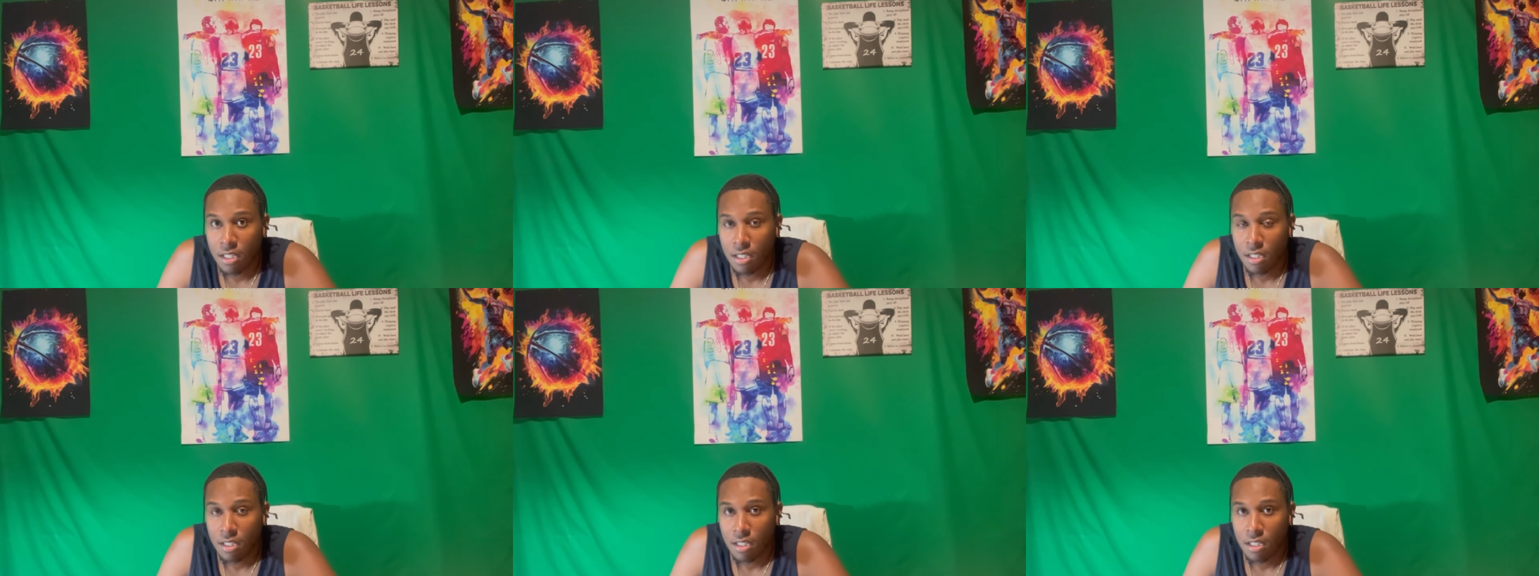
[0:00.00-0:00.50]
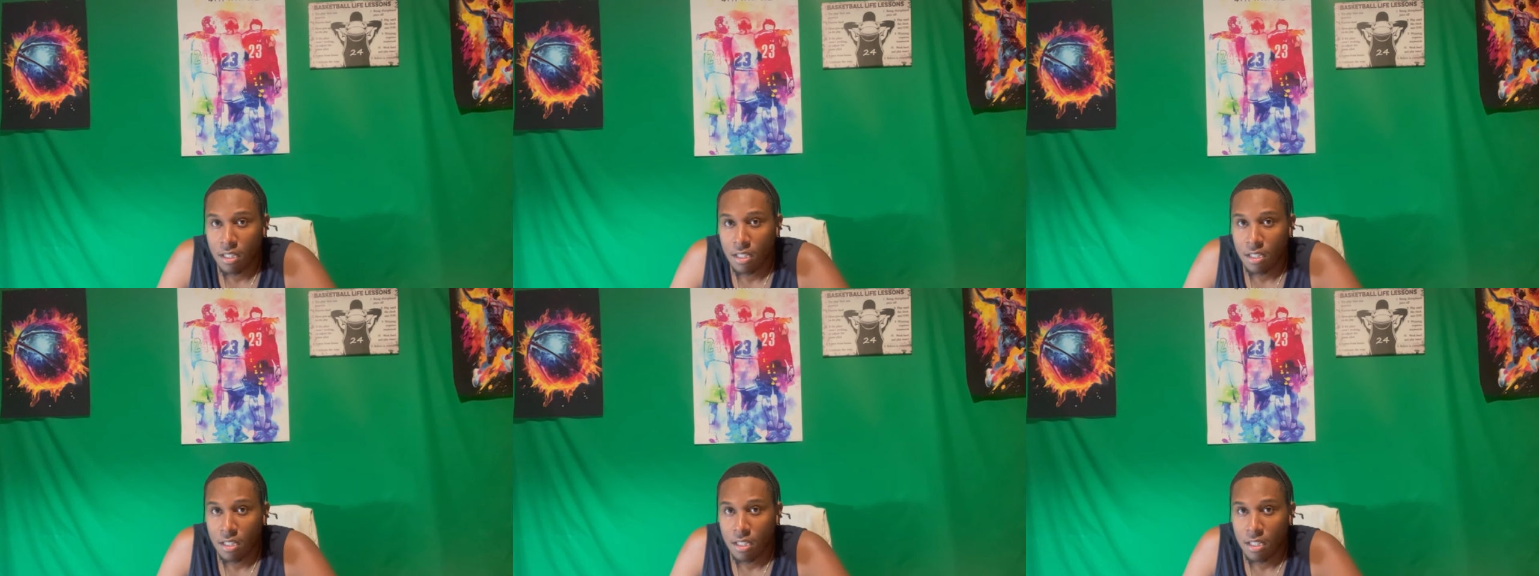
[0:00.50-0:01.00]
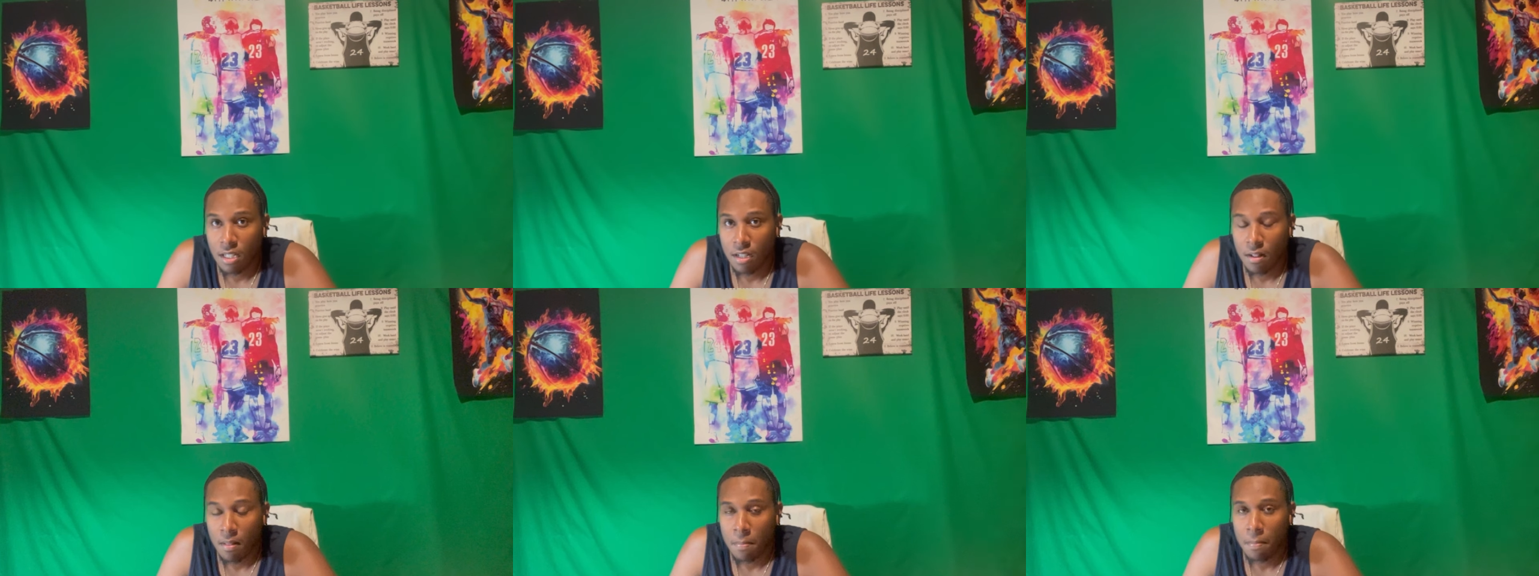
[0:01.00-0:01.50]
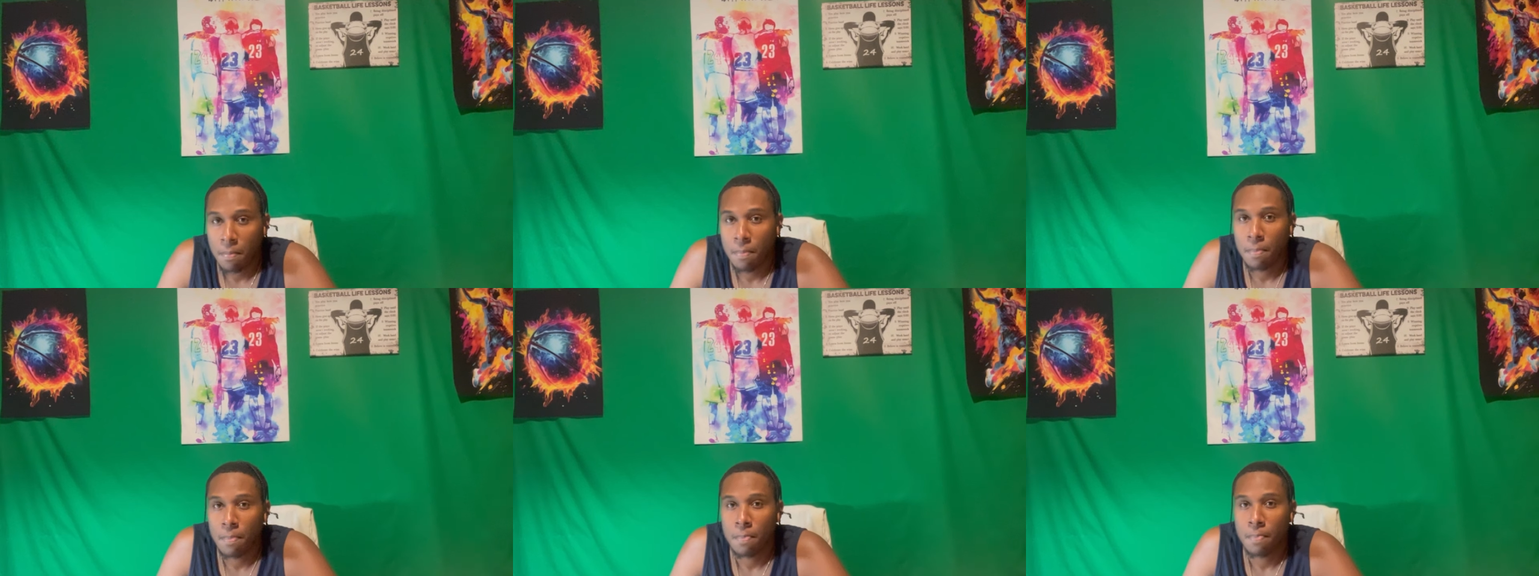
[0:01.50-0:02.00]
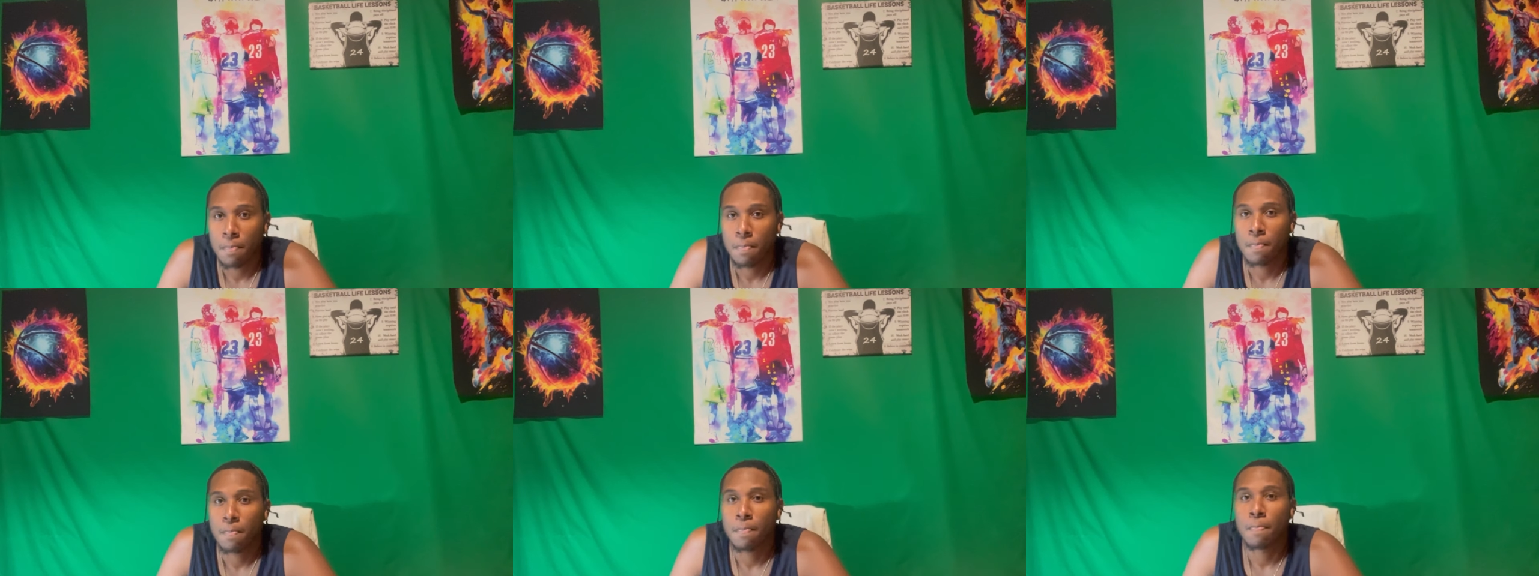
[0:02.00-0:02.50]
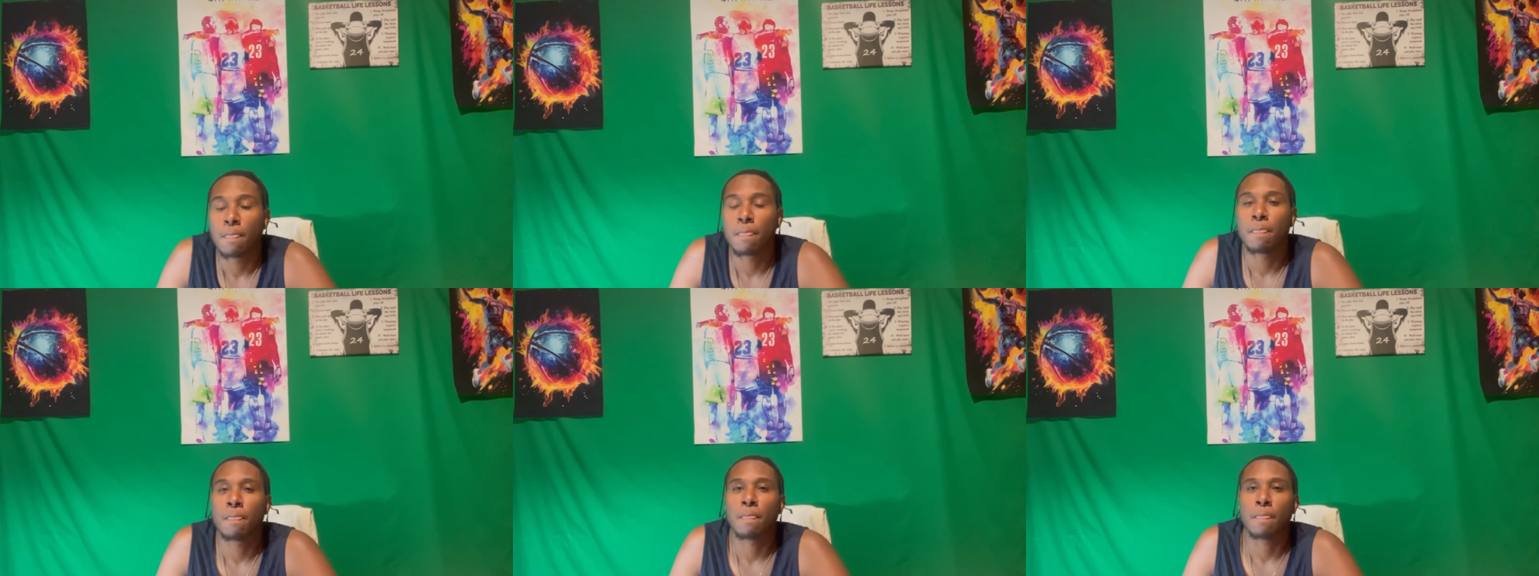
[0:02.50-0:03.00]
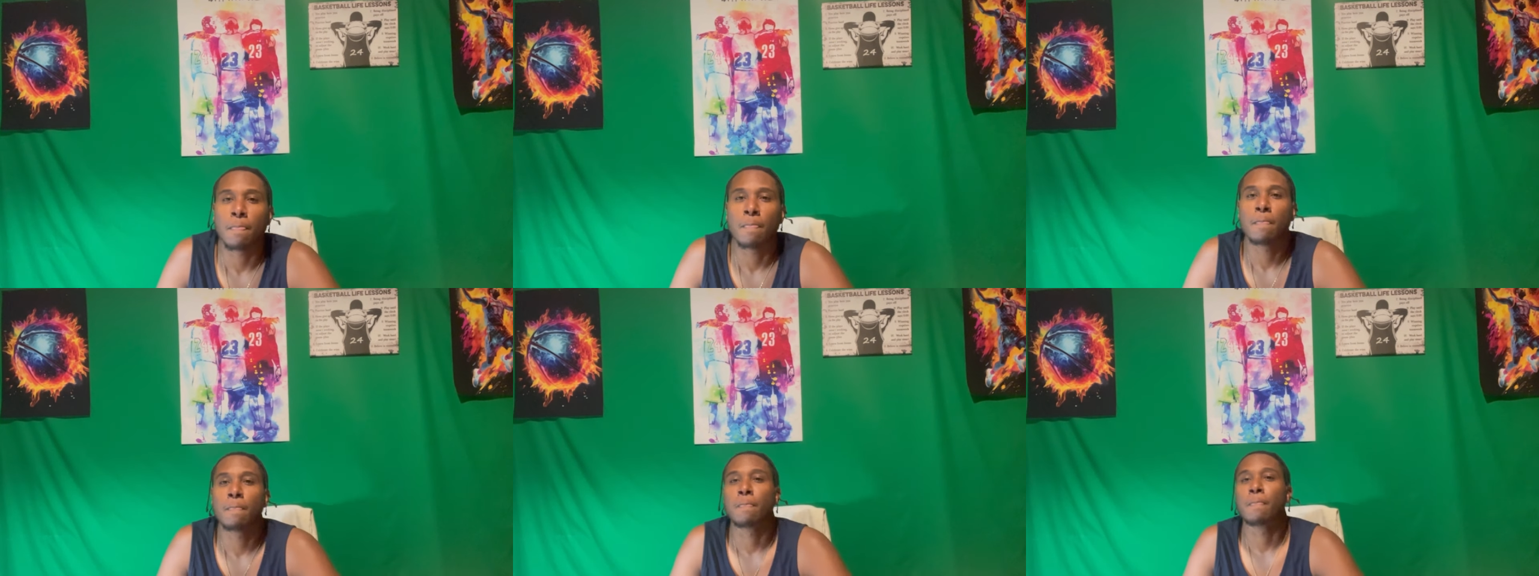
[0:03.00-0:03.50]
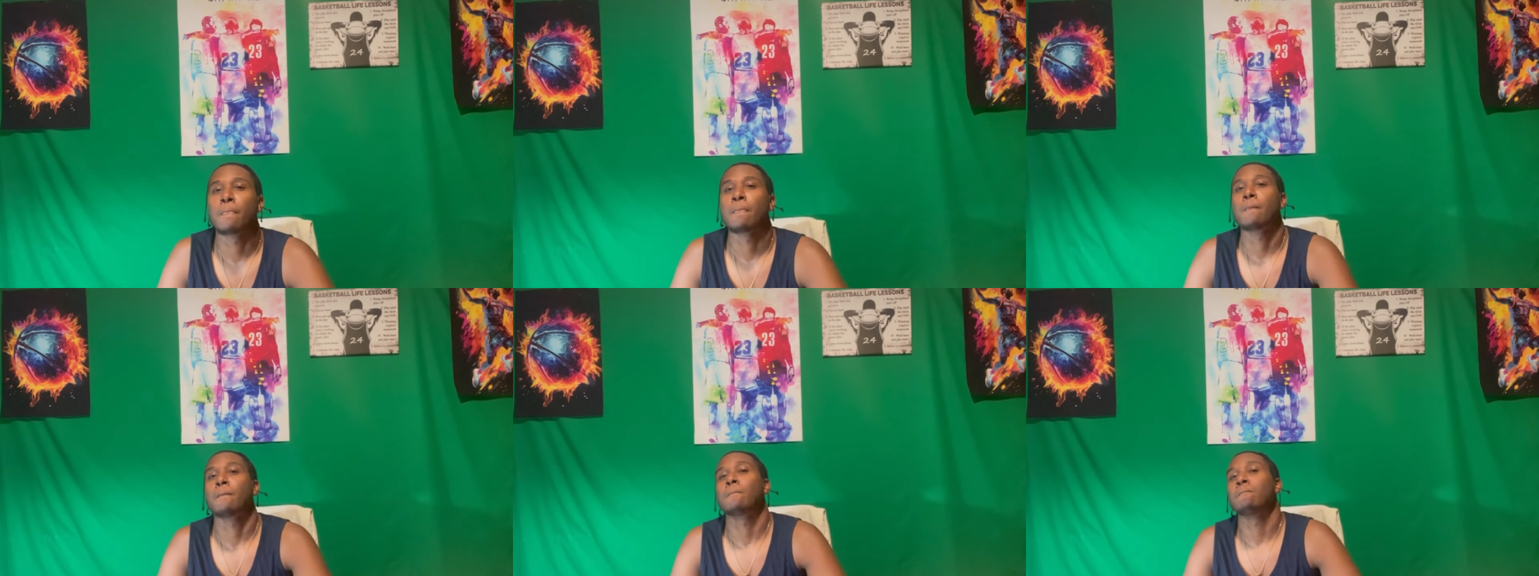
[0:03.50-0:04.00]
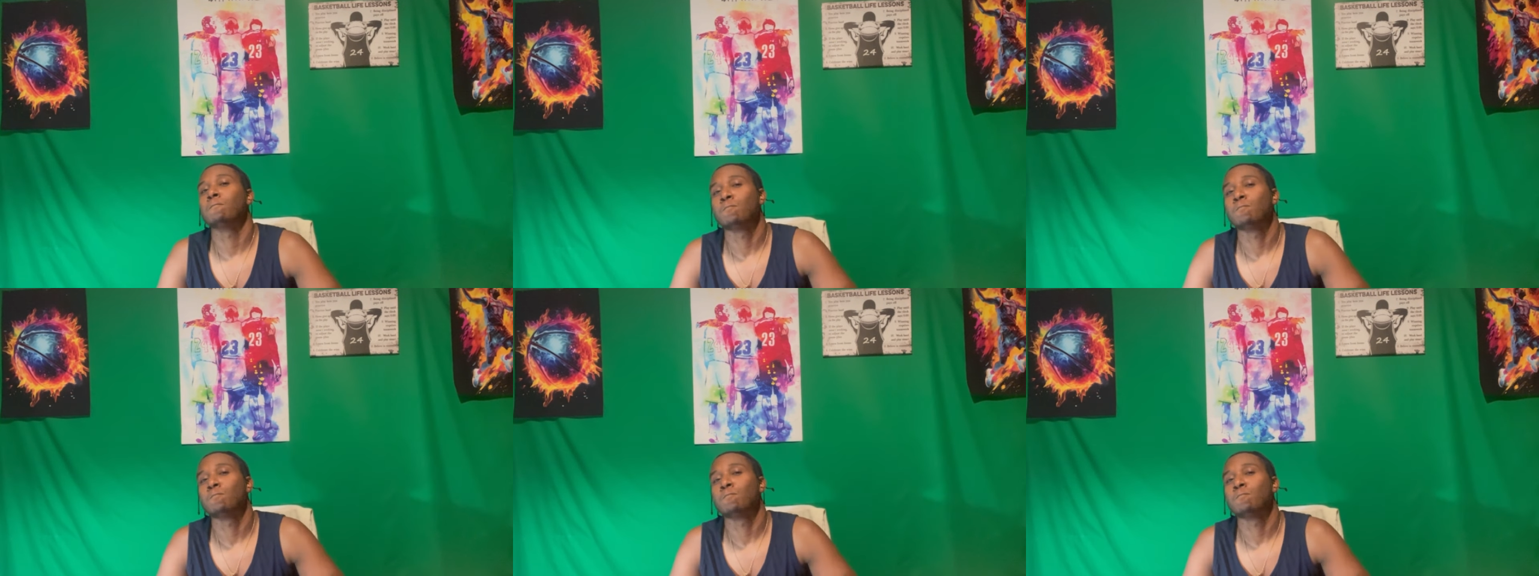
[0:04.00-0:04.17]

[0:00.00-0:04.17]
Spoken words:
Nothing is said.